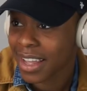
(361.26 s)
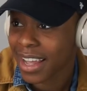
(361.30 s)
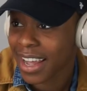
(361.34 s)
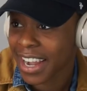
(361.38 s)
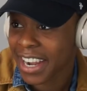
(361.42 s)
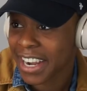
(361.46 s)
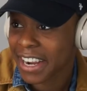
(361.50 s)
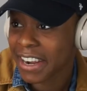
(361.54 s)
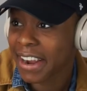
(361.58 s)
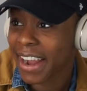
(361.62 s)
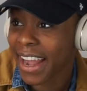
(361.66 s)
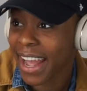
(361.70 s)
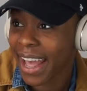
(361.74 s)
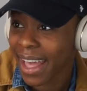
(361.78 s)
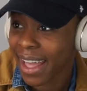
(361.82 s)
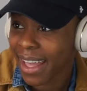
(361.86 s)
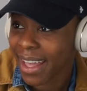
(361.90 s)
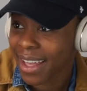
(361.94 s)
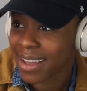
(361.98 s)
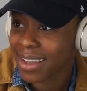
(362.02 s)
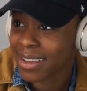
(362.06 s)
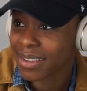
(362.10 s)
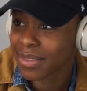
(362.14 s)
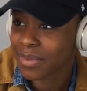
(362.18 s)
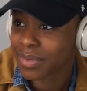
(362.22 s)
All
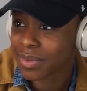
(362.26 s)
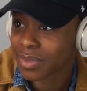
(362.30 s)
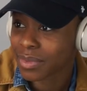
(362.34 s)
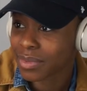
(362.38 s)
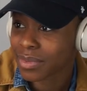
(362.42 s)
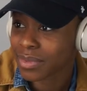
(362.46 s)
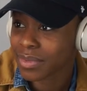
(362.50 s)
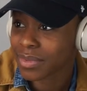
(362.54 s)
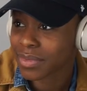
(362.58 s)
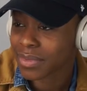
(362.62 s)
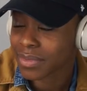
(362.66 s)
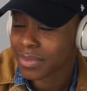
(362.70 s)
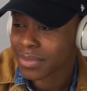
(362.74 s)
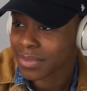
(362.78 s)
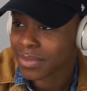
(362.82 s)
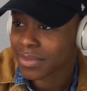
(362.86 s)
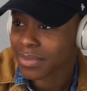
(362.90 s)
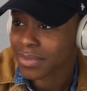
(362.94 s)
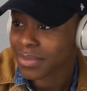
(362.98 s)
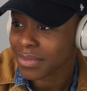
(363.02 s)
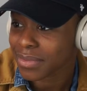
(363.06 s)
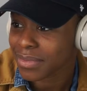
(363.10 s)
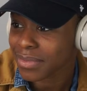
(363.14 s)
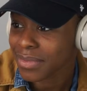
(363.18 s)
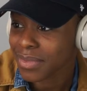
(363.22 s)
right.
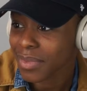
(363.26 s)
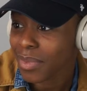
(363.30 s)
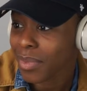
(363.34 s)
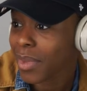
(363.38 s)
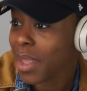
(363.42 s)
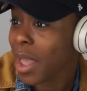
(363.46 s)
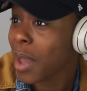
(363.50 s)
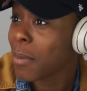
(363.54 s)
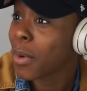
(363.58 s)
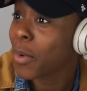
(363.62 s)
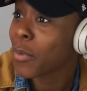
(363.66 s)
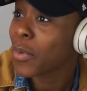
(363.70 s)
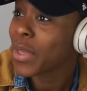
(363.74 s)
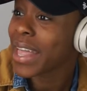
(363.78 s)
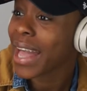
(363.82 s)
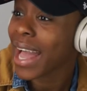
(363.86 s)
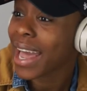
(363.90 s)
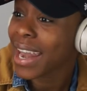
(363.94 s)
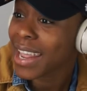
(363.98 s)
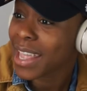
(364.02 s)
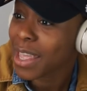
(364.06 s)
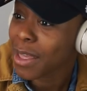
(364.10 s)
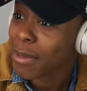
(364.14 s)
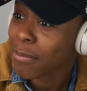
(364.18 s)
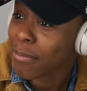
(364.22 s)
But we got
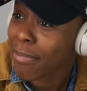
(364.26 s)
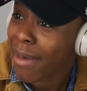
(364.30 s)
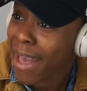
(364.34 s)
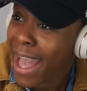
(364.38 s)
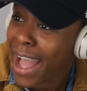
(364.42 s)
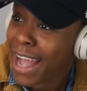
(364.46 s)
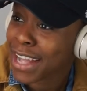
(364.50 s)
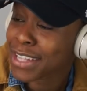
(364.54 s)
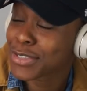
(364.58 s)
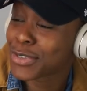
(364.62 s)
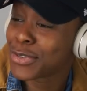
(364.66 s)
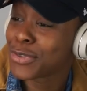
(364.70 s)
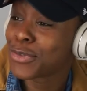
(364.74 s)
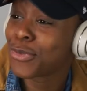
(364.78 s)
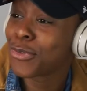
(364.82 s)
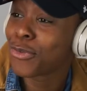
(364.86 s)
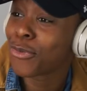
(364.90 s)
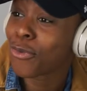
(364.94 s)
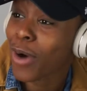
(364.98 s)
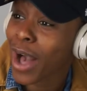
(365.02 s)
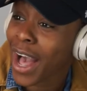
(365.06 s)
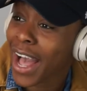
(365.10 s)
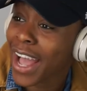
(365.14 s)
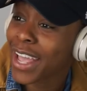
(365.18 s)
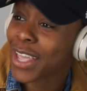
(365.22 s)
to get back to
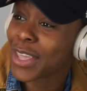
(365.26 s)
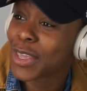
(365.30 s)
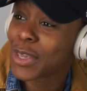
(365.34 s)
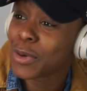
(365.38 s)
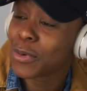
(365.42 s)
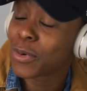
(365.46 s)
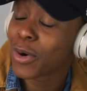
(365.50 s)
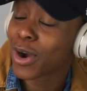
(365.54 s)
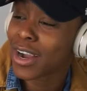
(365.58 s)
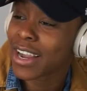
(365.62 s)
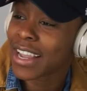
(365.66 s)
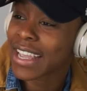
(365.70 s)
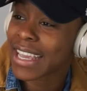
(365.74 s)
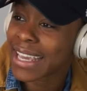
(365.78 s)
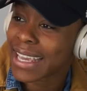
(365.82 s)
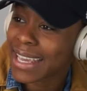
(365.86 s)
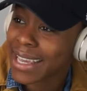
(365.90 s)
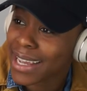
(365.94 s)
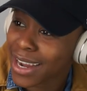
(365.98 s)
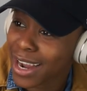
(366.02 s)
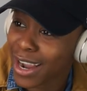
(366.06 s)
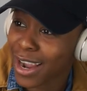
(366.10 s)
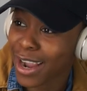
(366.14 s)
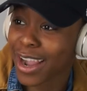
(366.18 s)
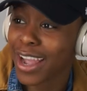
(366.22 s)
why you are
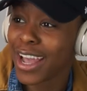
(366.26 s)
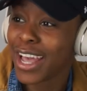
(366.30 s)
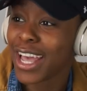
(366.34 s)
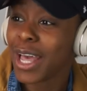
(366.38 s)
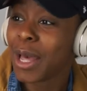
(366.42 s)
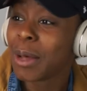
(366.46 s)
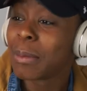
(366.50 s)
here.